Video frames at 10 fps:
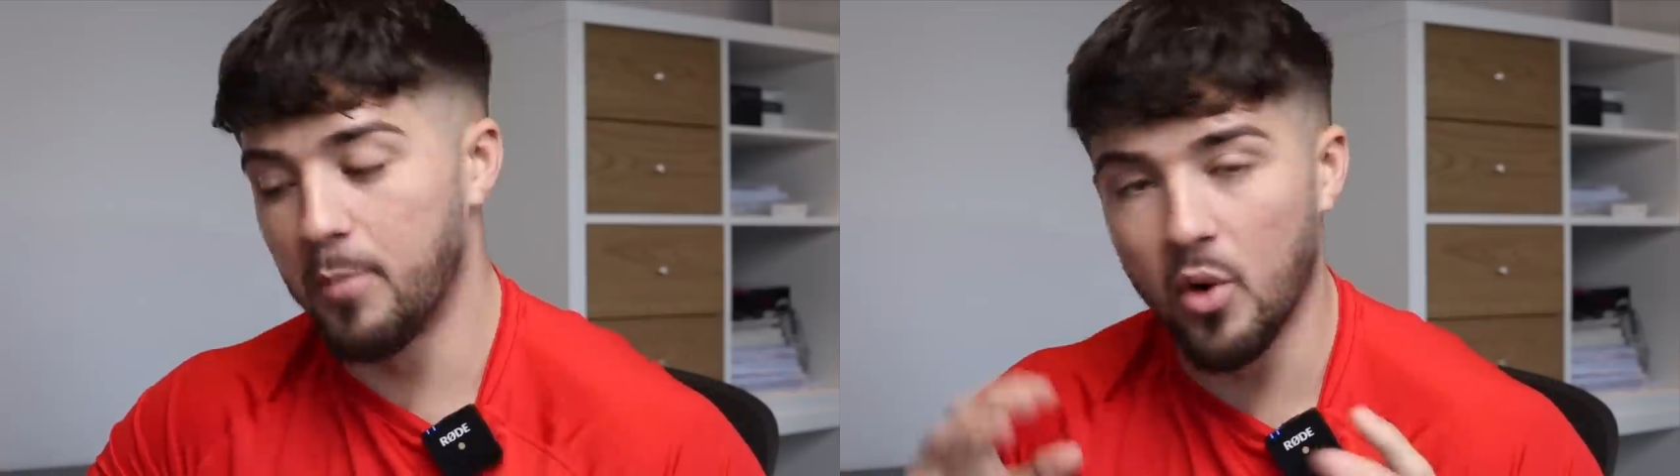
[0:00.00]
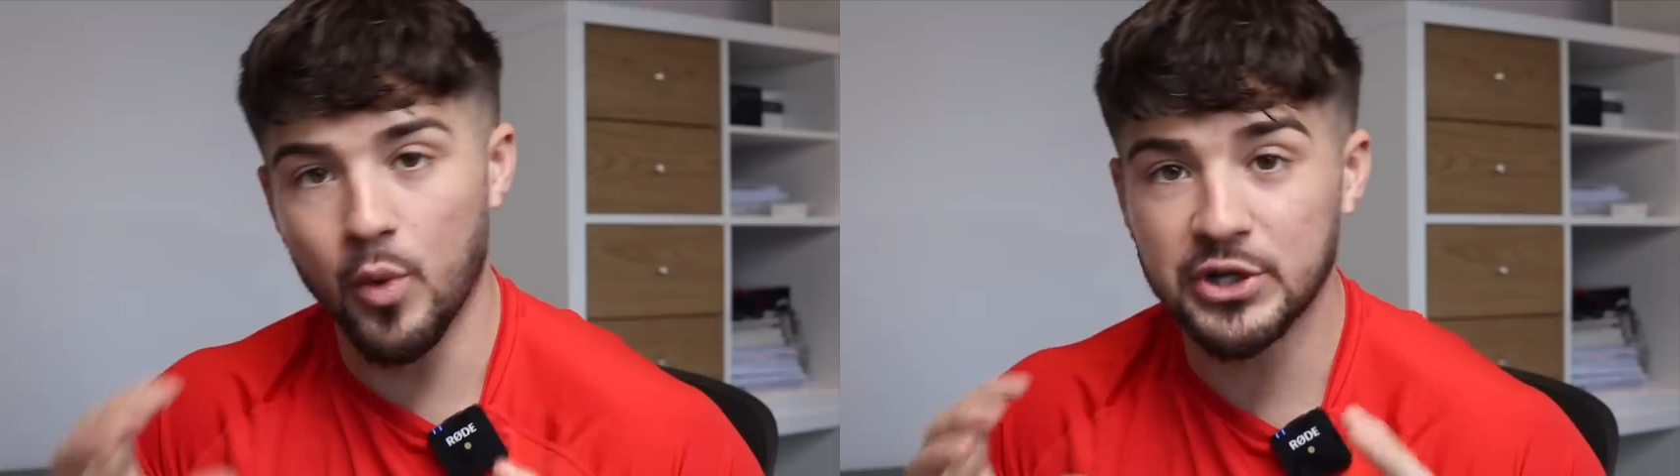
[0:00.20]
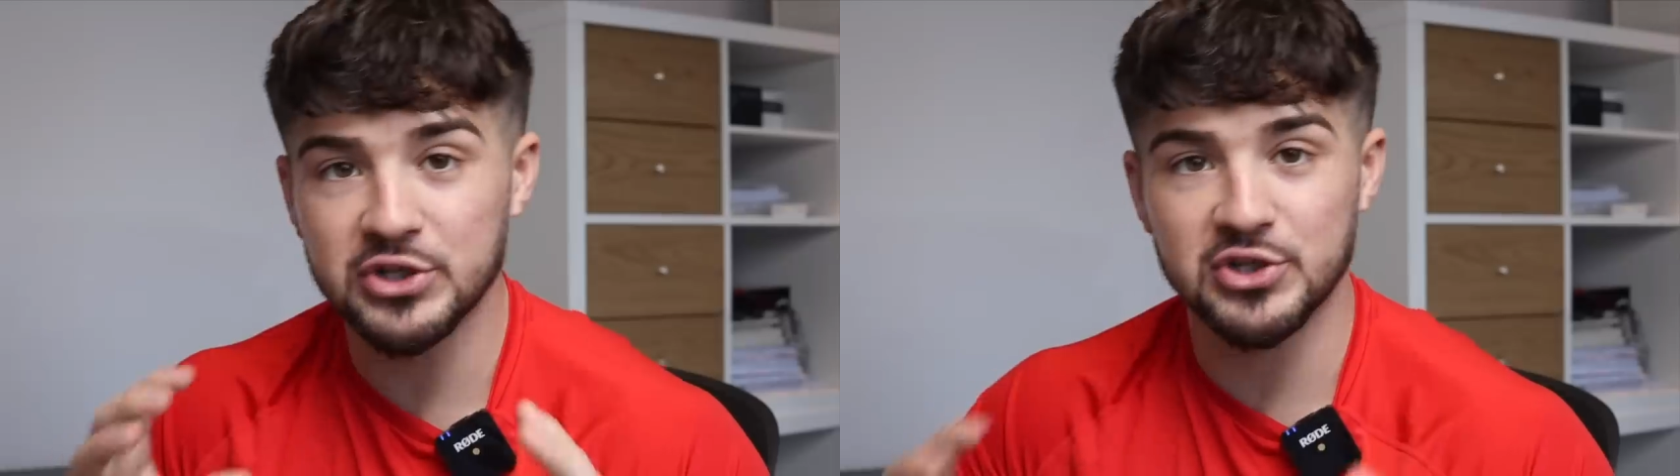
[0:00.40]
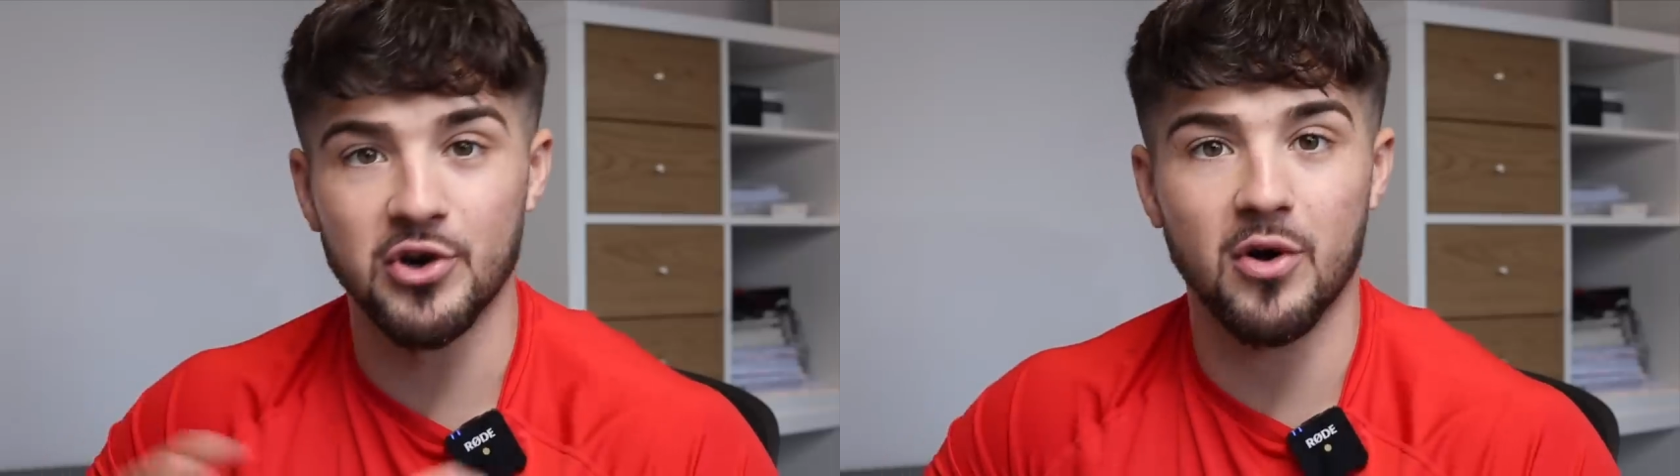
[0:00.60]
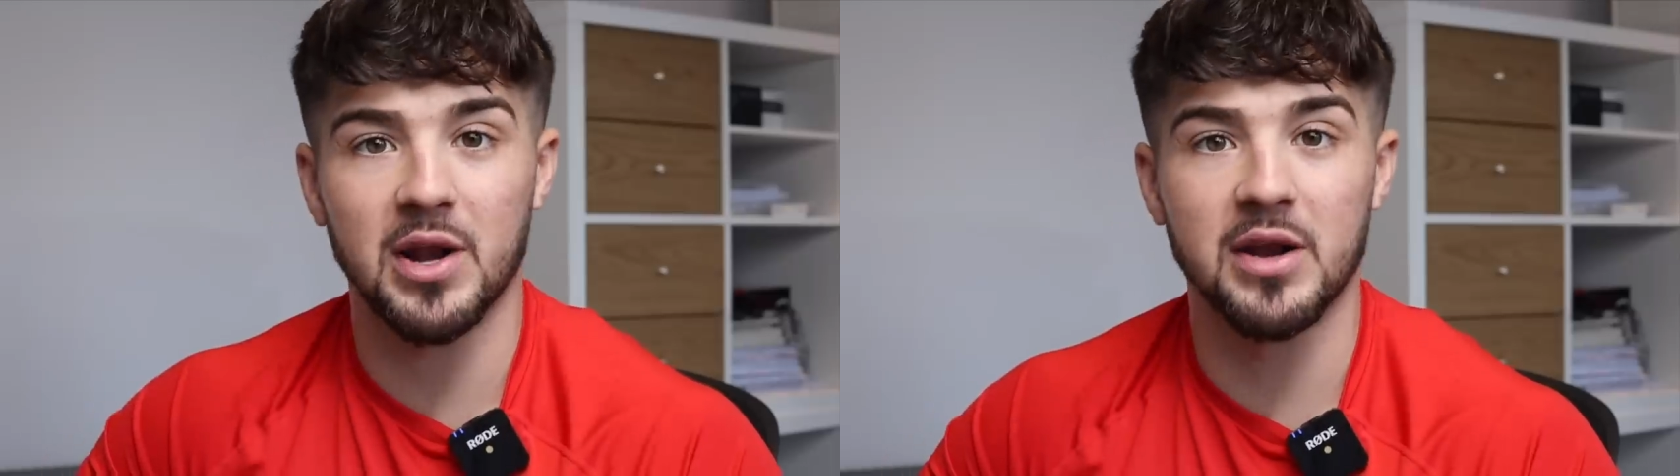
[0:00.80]
but we're just
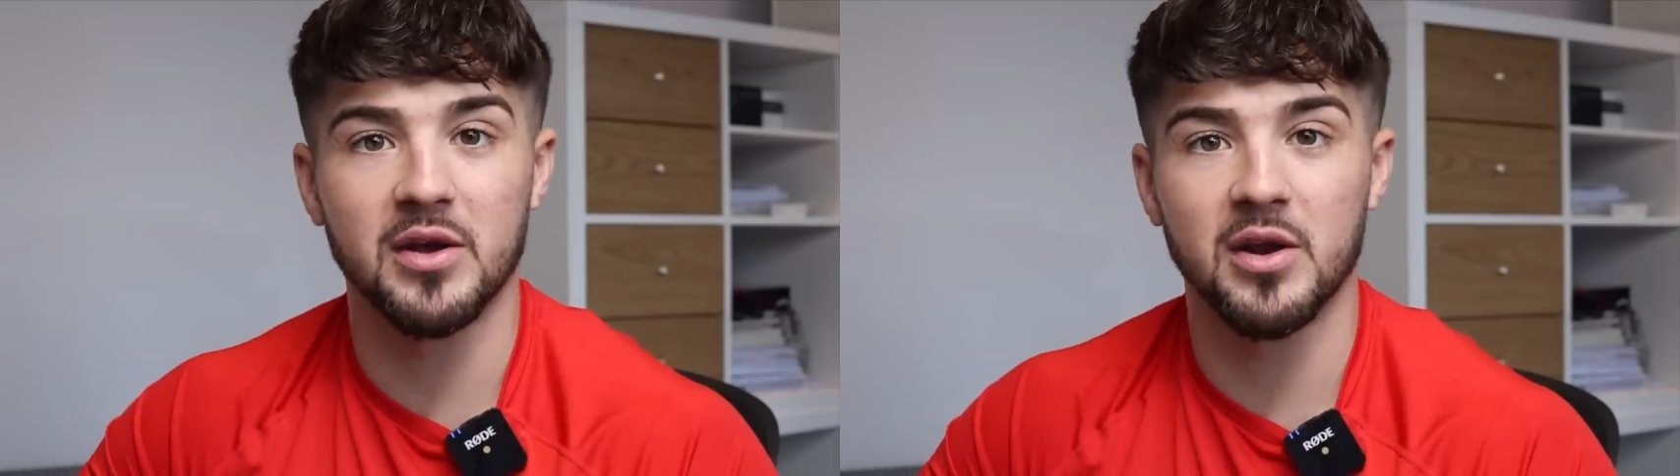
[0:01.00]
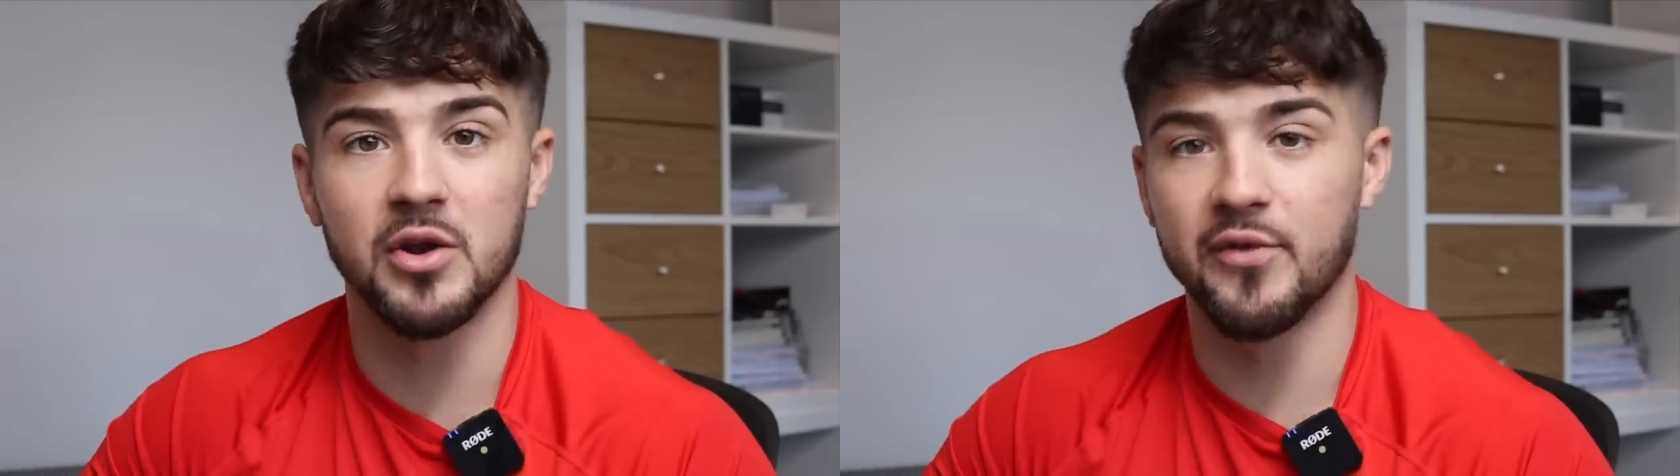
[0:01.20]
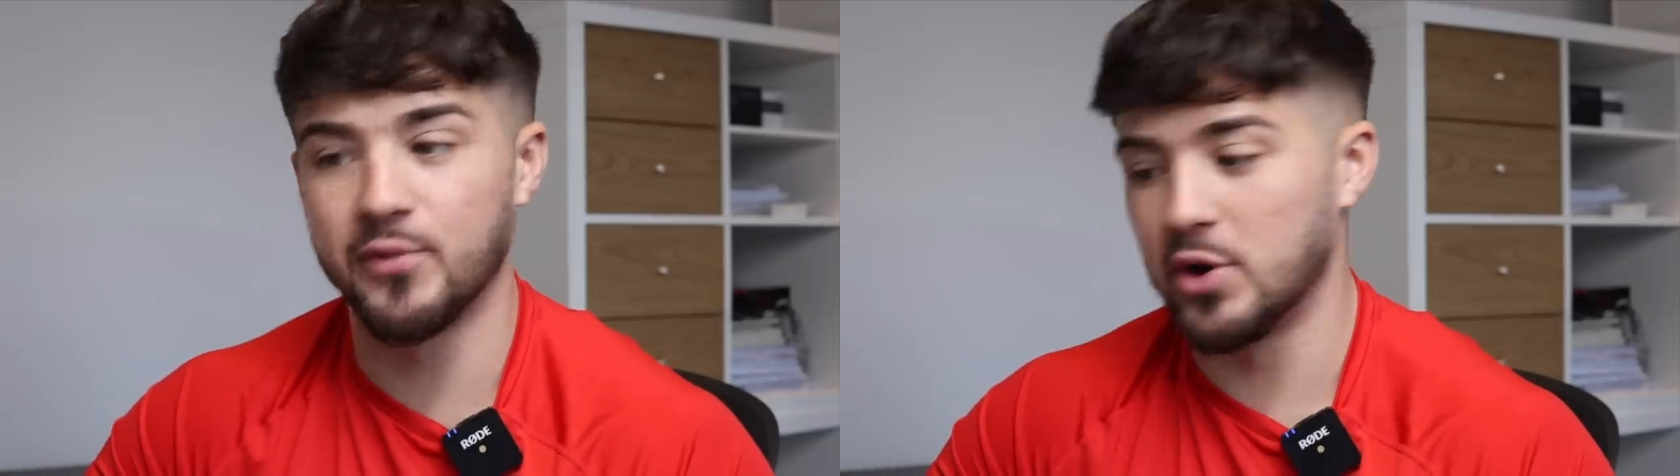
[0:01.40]
not clinical enough.